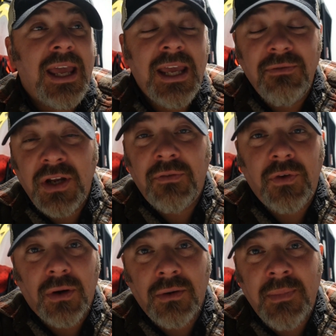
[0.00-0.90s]
Even if
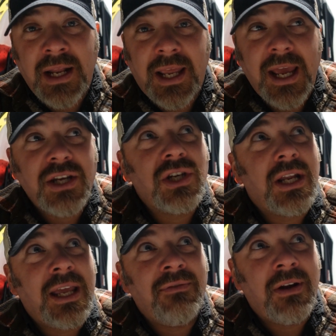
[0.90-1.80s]
you're on medication,
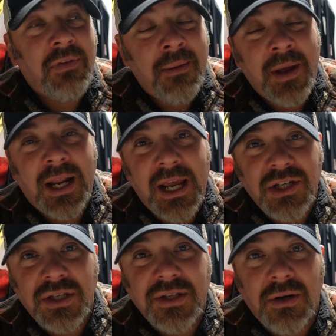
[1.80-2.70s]
even if that
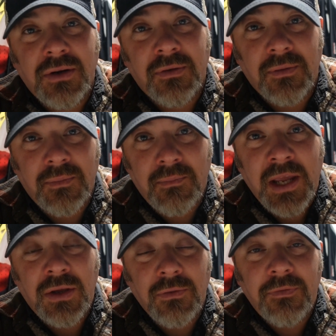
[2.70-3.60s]
medication is starting to
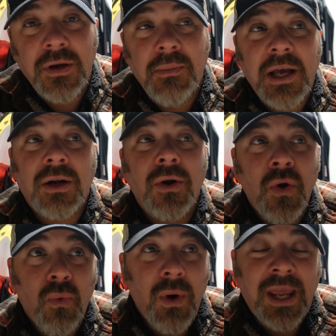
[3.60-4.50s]
make you feel better,
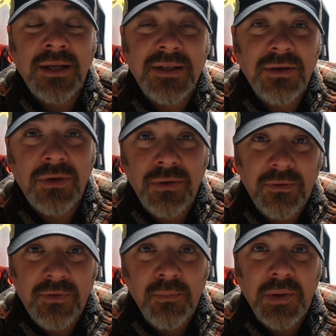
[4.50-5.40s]
wait until you
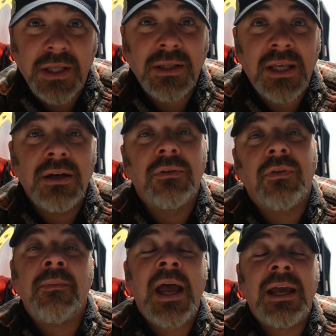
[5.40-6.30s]
have completely healed
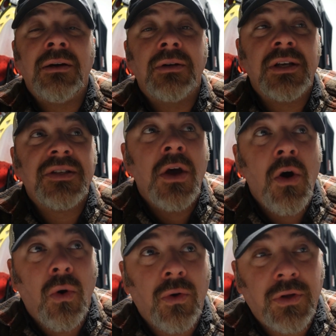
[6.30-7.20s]
from that illness
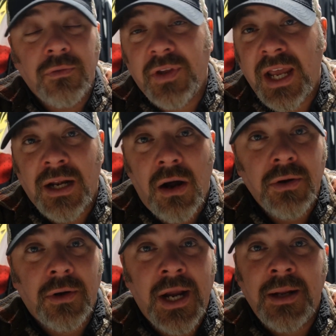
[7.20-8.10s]
or you've taken
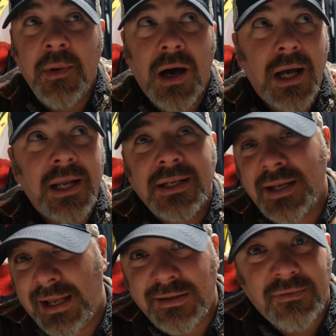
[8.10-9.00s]
all your antibiotics.
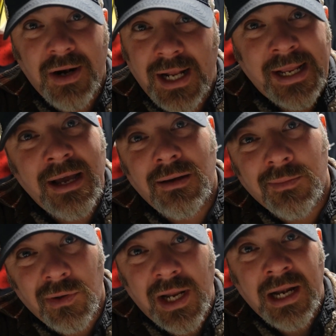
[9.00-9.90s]
As of right now,
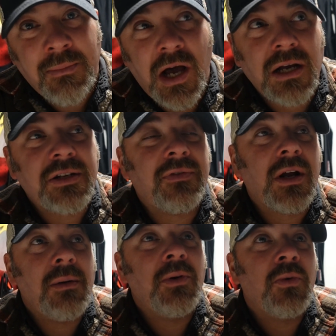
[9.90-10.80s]
I'm on antibiotics for
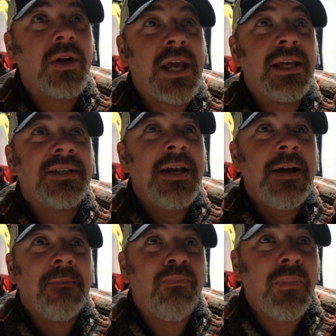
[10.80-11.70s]
a couple more days,
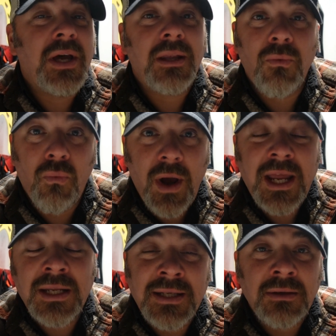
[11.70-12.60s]
but
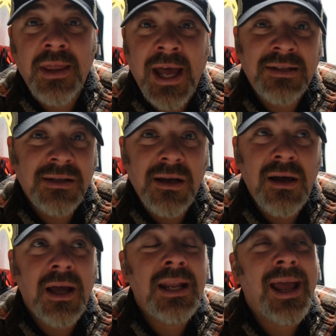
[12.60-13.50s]
wait until that's
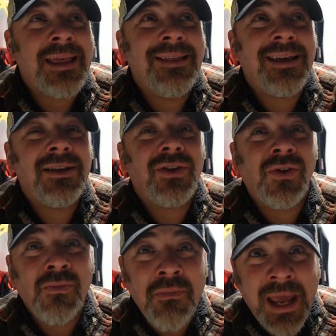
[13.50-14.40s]
done. And then
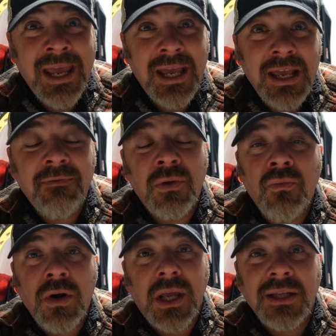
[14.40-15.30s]
you may
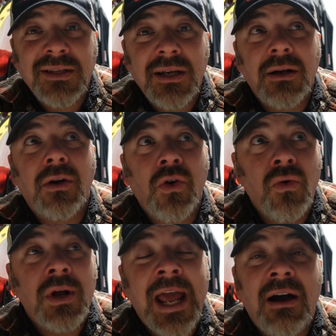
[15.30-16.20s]
even want to consider
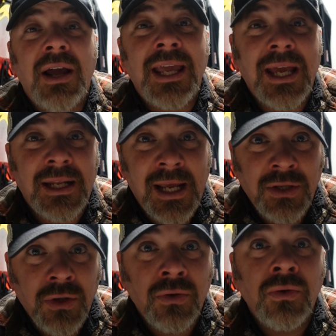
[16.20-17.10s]
going out and getting a
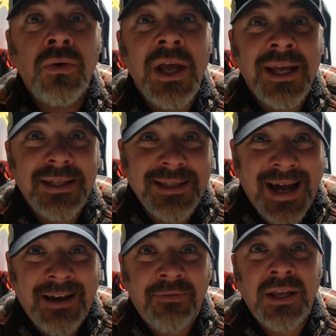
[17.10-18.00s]
new
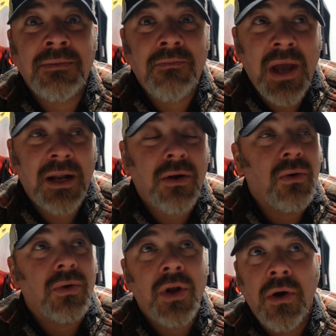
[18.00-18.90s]
diving
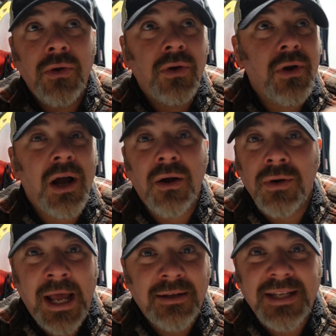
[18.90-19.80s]
medical. No, you're not
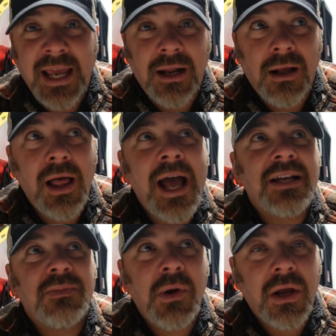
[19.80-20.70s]
going out and taking a
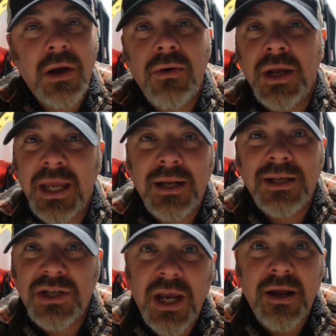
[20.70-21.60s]
class, but go and get
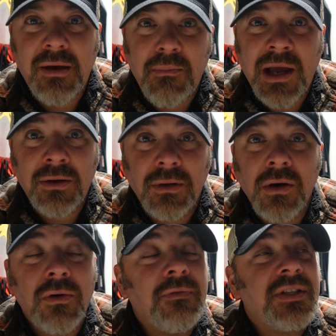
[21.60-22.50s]
a checkup by your
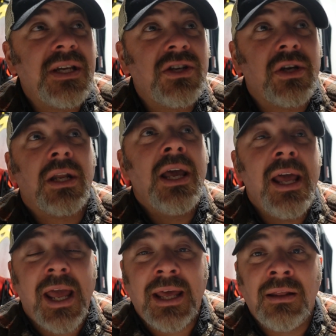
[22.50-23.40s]
local physician
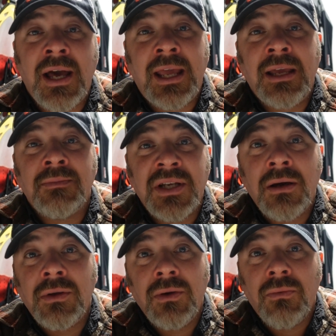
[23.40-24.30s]
and let him
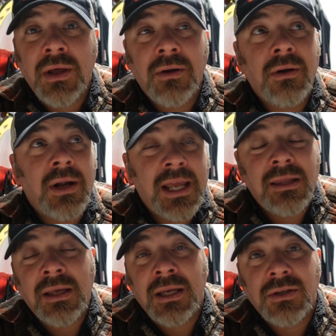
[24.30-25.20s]
tell you whether
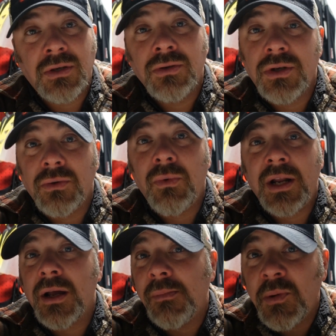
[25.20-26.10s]
he thinks you should
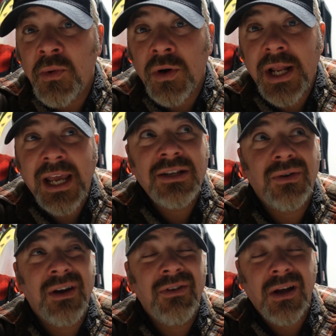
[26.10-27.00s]
wait a couple more days
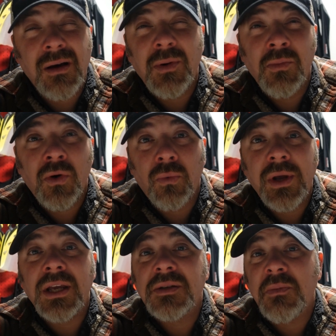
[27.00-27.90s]
or even a couple more
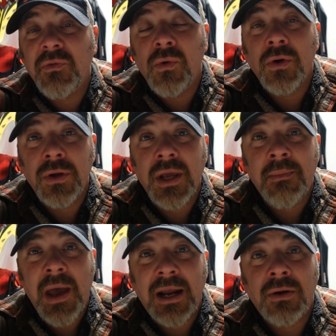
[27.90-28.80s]
weeks before you
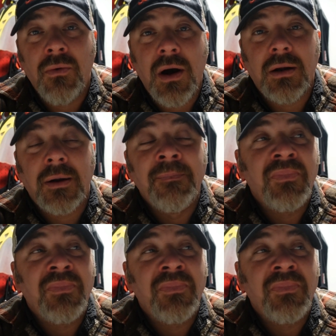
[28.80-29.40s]
get back in the water.